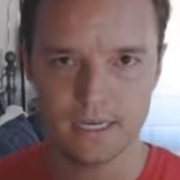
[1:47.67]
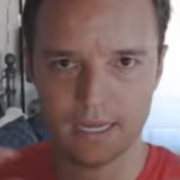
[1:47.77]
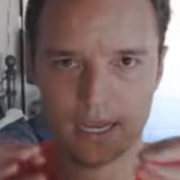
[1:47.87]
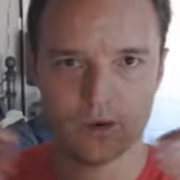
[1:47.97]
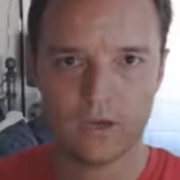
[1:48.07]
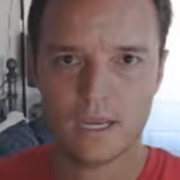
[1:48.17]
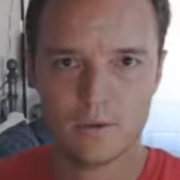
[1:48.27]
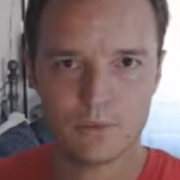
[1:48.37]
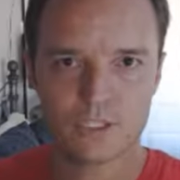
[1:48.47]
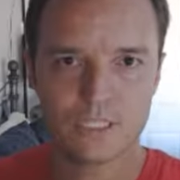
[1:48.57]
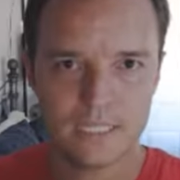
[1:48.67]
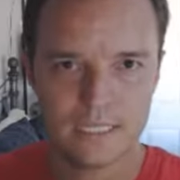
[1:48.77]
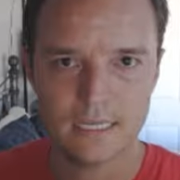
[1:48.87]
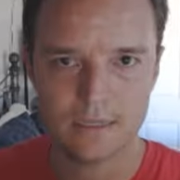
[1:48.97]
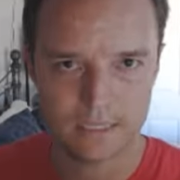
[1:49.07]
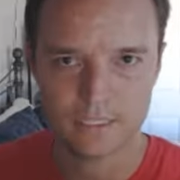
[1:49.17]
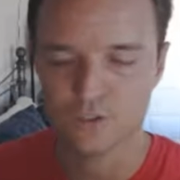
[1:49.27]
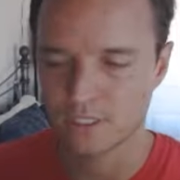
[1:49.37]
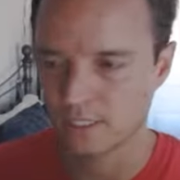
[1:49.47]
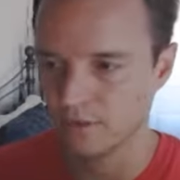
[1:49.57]
in how much detail and
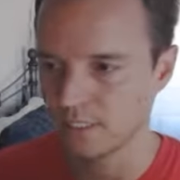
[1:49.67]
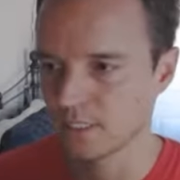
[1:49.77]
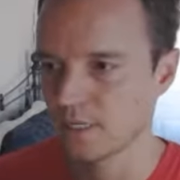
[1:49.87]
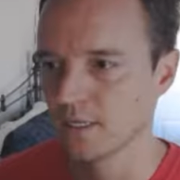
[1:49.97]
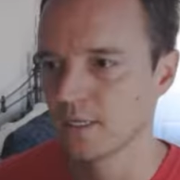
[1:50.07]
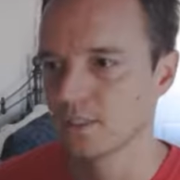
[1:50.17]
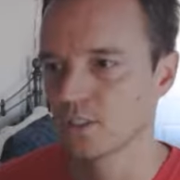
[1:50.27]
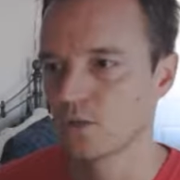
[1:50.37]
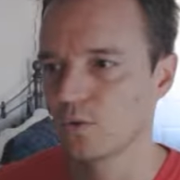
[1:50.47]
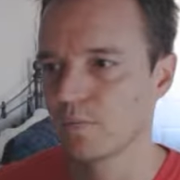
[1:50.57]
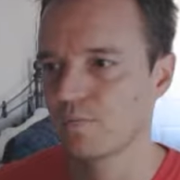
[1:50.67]
interest there is. So